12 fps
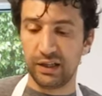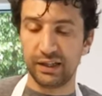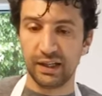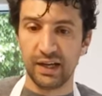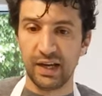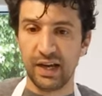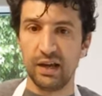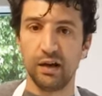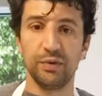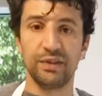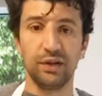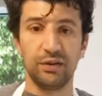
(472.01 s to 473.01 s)
And we sell these
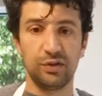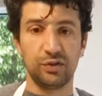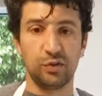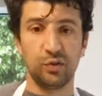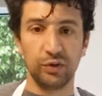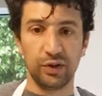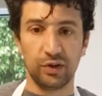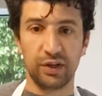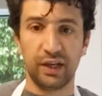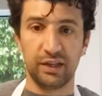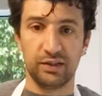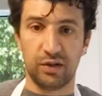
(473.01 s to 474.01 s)
cool little kits on our
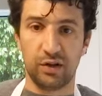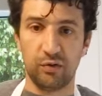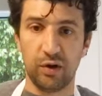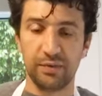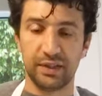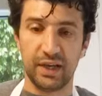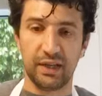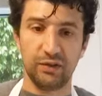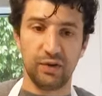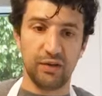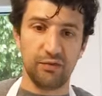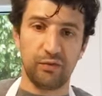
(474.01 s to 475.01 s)
website. You get four
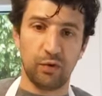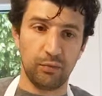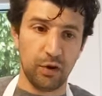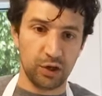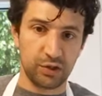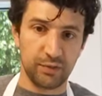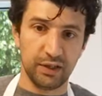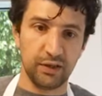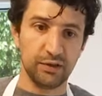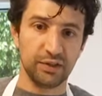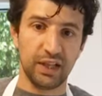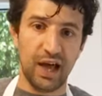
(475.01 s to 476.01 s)
marshmallows,
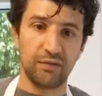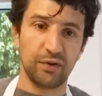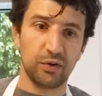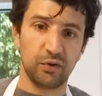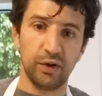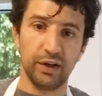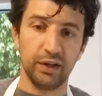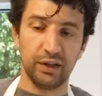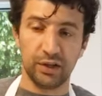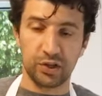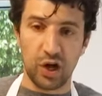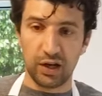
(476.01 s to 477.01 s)
lavender oil, and the chocolate
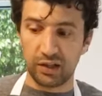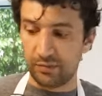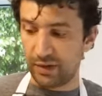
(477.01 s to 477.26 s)
mix.